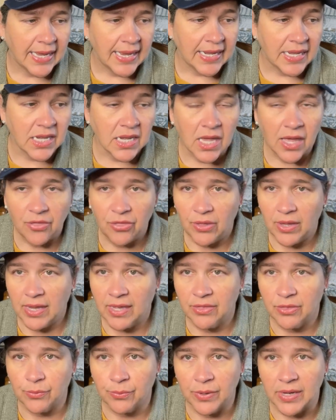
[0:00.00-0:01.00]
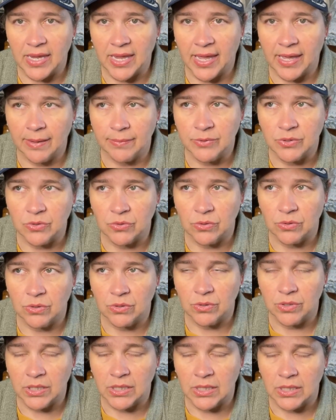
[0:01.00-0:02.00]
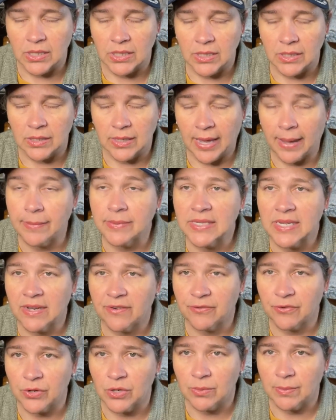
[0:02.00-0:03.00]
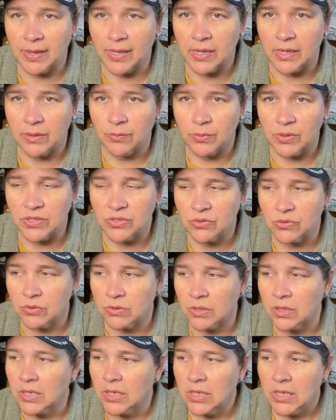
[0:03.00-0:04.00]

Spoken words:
Nothing at the rehab store or the Habitat for Humanity restore.